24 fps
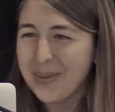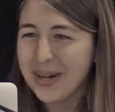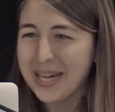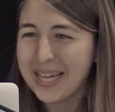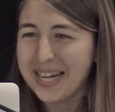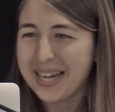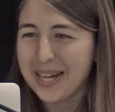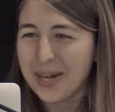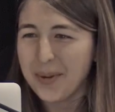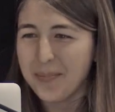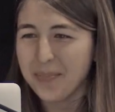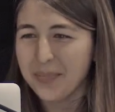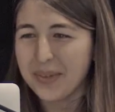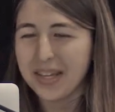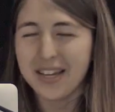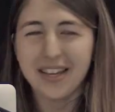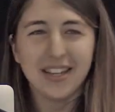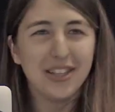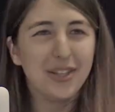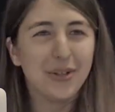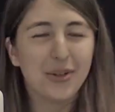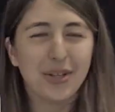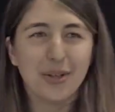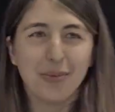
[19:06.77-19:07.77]
but
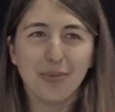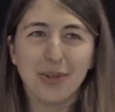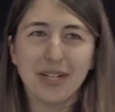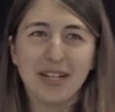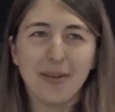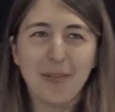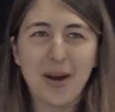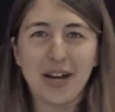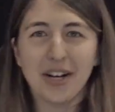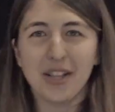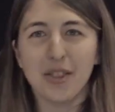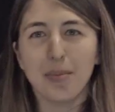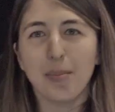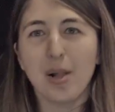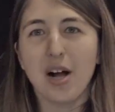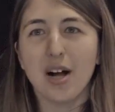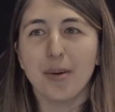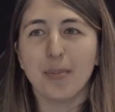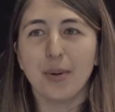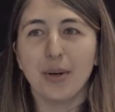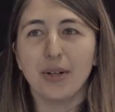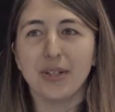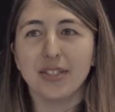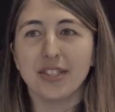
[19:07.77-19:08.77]
you can read about it in the
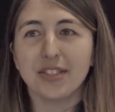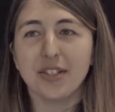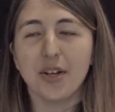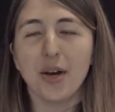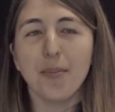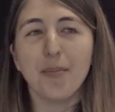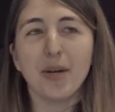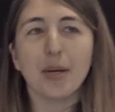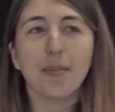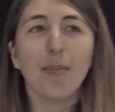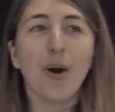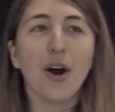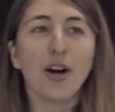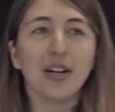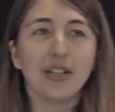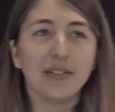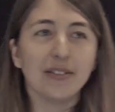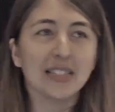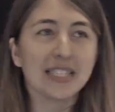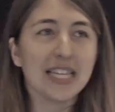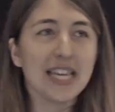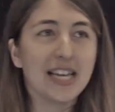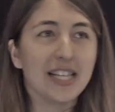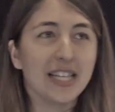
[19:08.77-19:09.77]
blog post. A big part
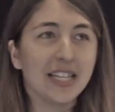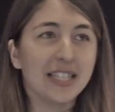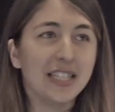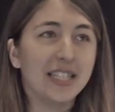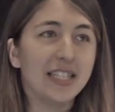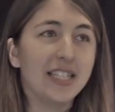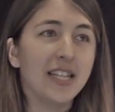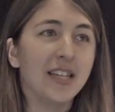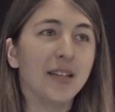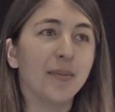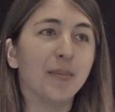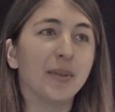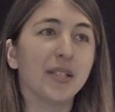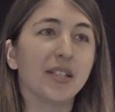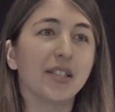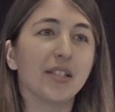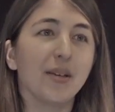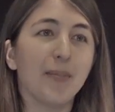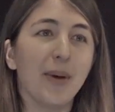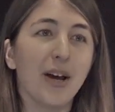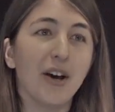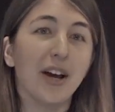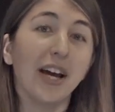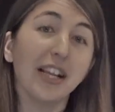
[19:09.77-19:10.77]
of scaling the team is
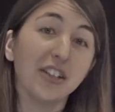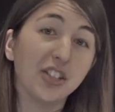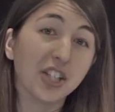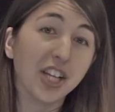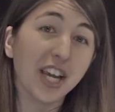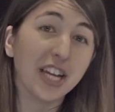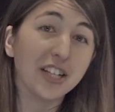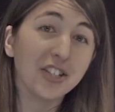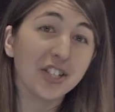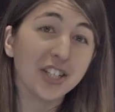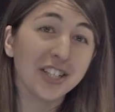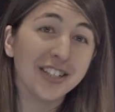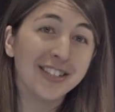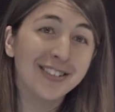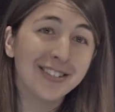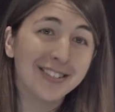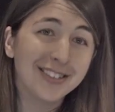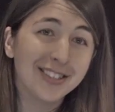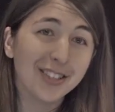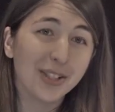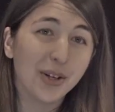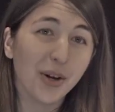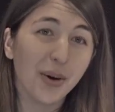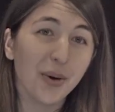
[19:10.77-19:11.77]
about education.
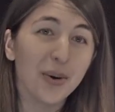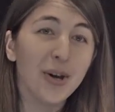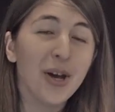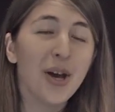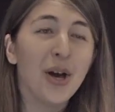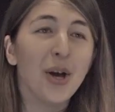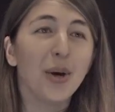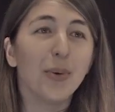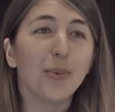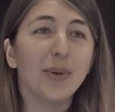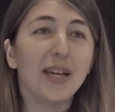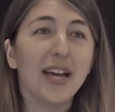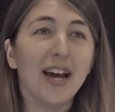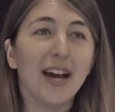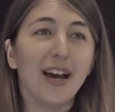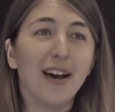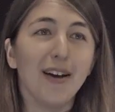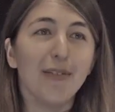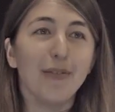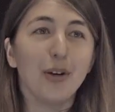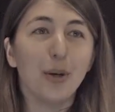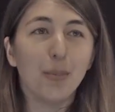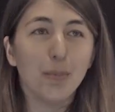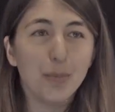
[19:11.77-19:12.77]
So we
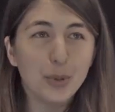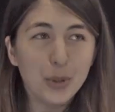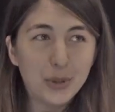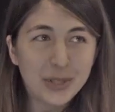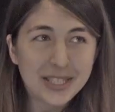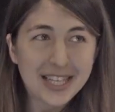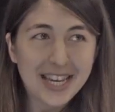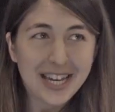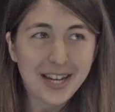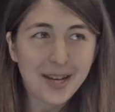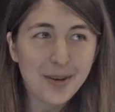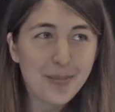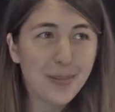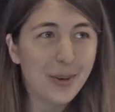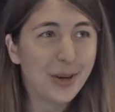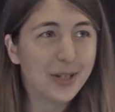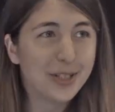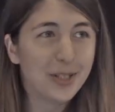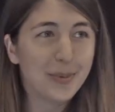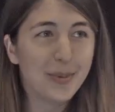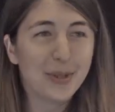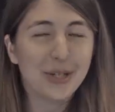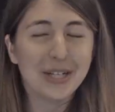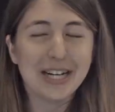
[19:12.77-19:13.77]
have a moose camp.
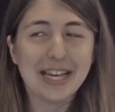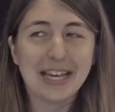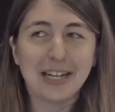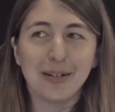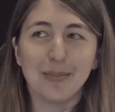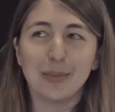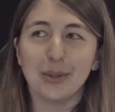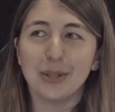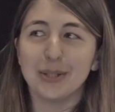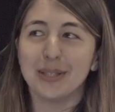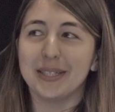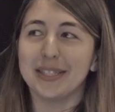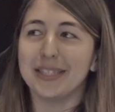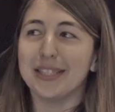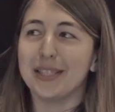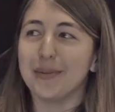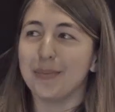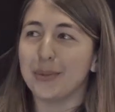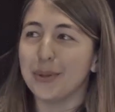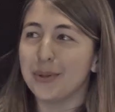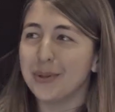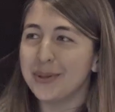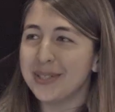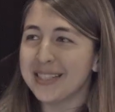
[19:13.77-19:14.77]
Our spirit animal is
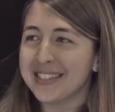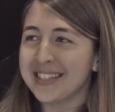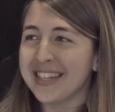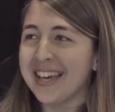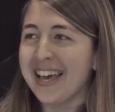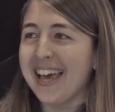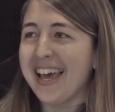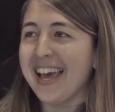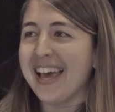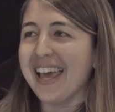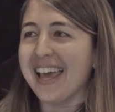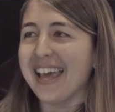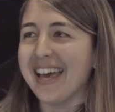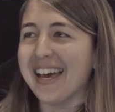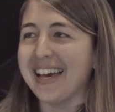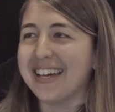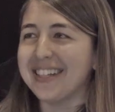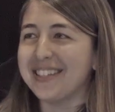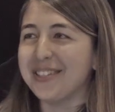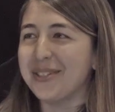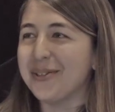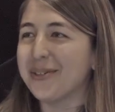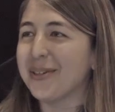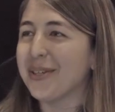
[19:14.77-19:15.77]
the moose.
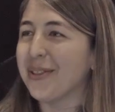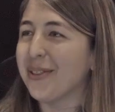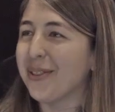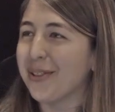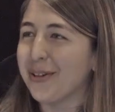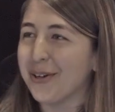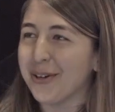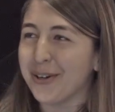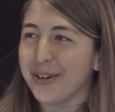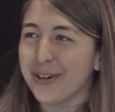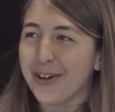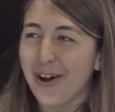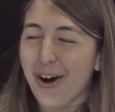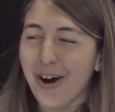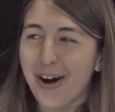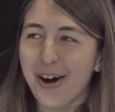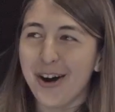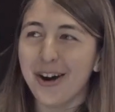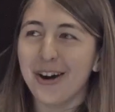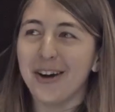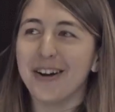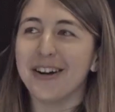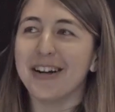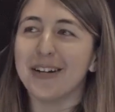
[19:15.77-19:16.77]
And you can learn
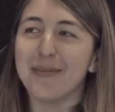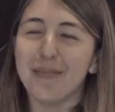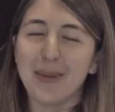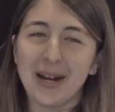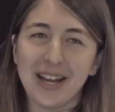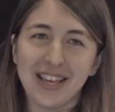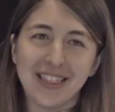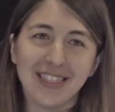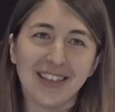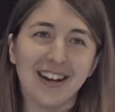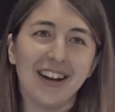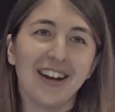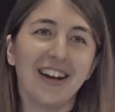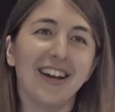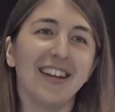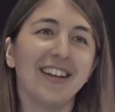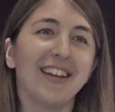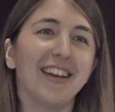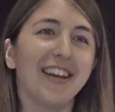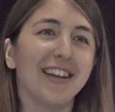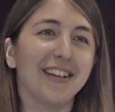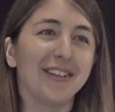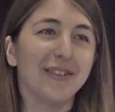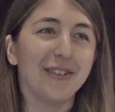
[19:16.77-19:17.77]
R and
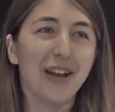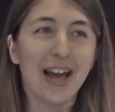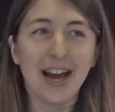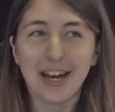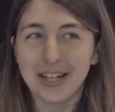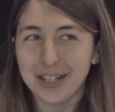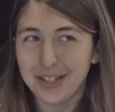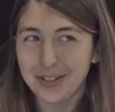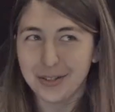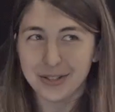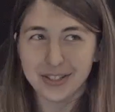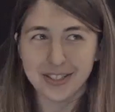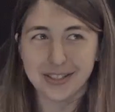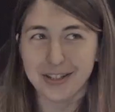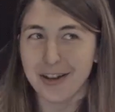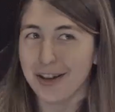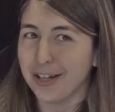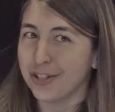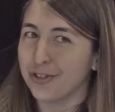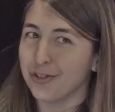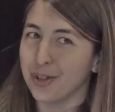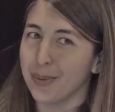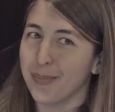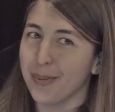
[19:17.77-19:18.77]
Python and how to use the
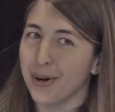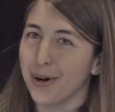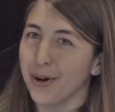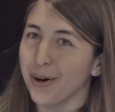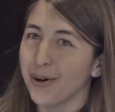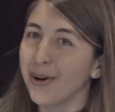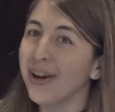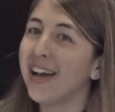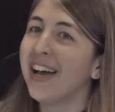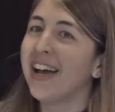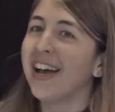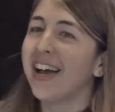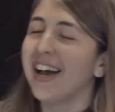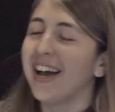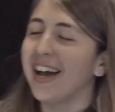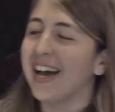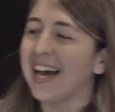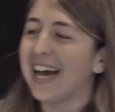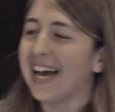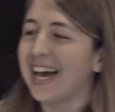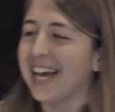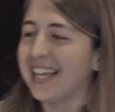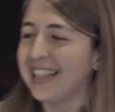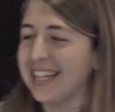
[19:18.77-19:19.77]
knowledge repo.
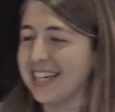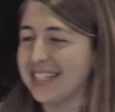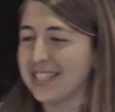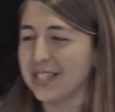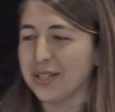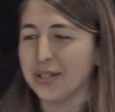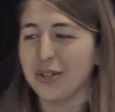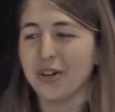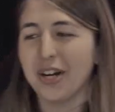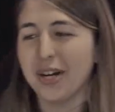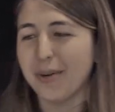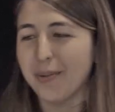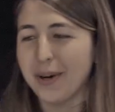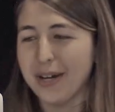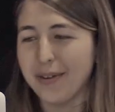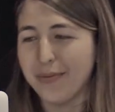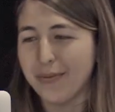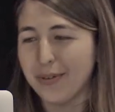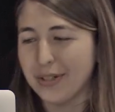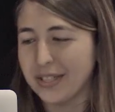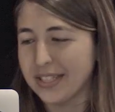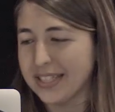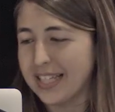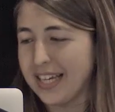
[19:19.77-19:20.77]
And that's a great way
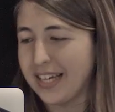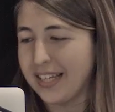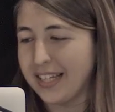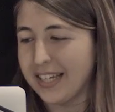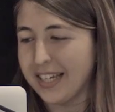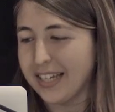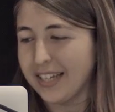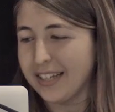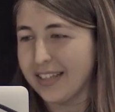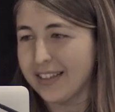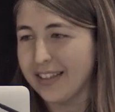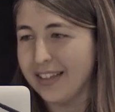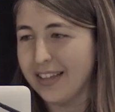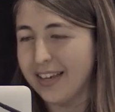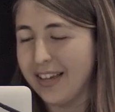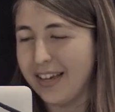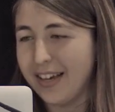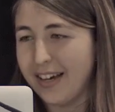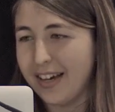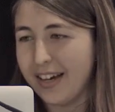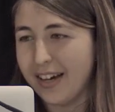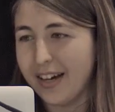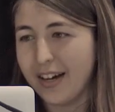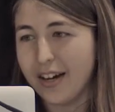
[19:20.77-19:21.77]
for scaling
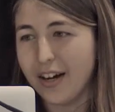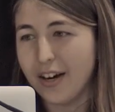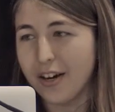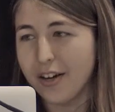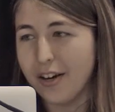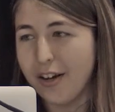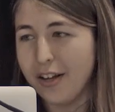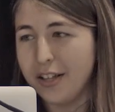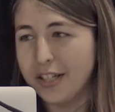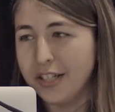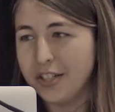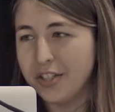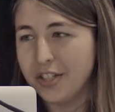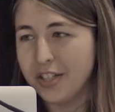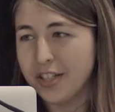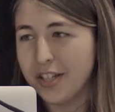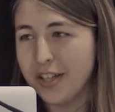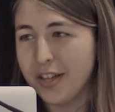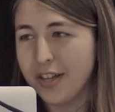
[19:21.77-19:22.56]
our knowledge.